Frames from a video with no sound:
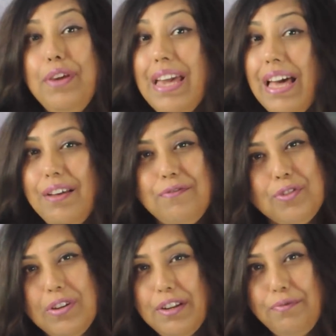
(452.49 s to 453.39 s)
We have
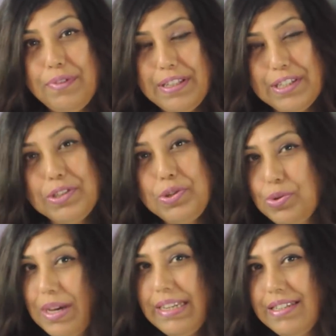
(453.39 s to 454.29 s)
to live with this
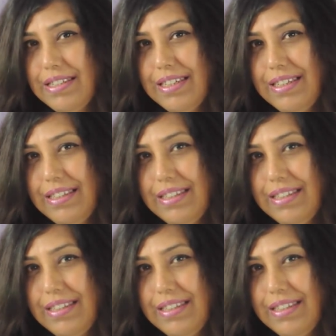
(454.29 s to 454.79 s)
duality,